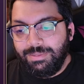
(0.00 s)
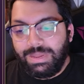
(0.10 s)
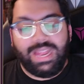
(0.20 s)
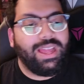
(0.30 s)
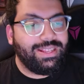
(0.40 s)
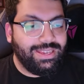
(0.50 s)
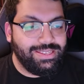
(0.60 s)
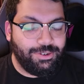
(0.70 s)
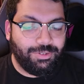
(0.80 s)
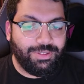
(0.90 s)
But I like the
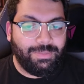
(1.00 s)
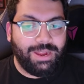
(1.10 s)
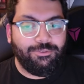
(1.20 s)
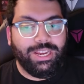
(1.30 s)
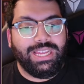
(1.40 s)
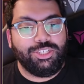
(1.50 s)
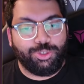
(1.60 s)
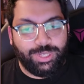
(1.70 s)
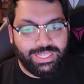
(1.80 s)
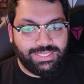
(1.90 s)
idea of them. I really
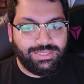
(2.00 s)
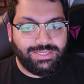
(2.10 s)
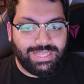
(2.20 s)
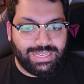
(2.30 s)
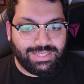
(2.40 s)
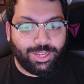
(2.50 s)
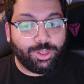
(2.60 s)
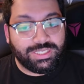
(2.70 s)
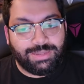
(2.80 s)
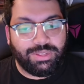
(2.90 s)
enjoy this as a
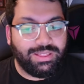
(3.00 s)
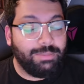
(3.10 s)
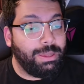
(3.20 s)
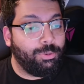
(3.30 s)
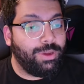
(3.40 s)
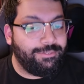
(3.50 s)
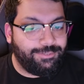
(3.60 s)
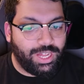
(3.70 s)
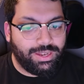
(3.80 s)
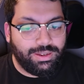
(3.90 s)
concept, and I think people have
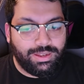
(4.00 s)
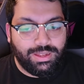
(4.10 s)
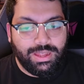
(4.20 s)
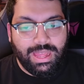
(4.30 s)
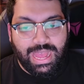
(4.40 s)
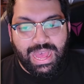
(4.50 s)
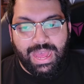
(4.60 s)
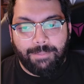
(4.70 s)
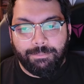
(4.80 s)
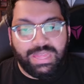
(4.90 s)
fun.
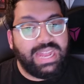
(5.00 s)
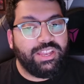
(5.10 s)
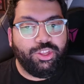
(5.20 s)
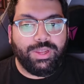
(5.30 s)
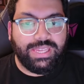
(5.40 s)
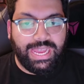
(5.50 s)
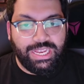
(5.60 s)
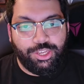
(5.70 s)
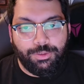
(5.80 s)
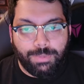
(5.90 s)
And then you can
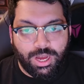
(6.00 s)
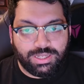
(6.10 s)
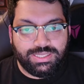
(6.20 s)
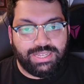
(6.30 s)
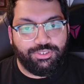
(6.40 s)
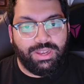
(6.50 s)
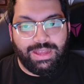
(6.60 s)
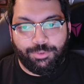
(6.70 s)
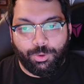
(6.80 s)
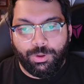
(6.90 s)
gain new marks as you
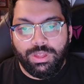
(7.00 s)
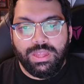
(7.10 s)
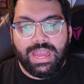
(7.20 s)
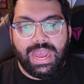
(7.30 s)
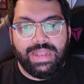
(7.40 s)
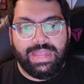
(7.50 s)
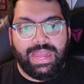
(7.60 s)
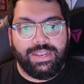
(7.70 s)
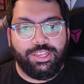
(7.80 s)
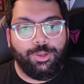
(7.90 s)
level, and
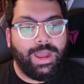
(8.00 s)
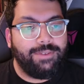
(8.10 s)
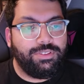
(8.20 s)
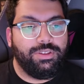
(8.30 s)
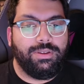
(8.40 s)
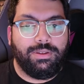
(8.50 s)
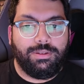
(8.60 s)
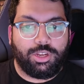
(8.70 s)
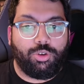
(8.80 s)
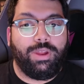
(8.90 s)
then you have to
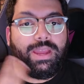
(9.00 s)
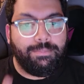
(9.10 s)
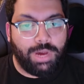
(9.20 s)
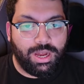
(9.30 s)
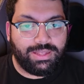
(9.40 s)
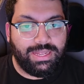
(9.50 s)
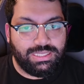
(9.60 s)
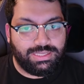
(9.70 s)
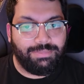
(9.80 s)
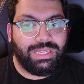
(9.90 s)
create a mark that
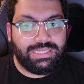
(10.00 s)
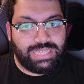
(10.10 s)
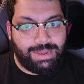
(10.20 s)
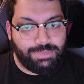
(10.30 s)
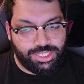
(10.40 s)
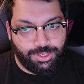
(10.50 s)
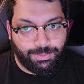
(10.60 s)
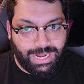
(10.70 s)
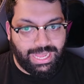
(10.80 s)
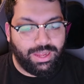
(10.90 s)
is something that's happened to your
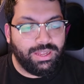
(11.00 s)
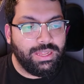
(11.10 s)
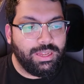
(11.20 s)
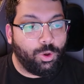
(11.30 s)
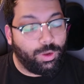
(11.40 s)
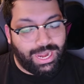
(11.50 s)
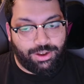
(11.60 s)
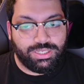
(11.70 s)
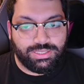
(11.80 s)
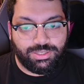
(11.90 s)
player, or
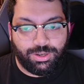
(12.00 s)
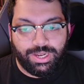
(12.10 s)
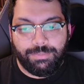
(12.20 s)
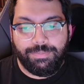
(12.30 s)
character, sorry.